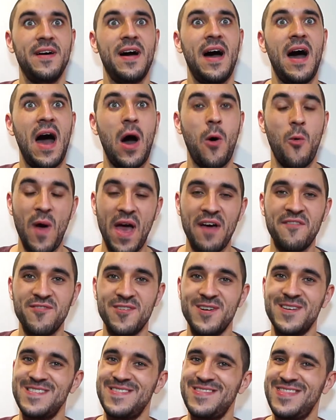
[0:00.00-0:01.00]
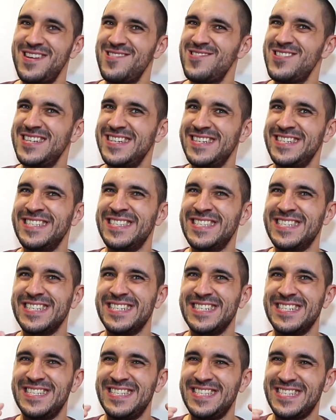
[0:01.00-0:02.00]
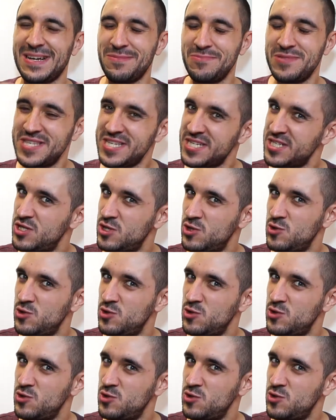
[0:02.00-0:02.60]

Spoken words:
However, there is something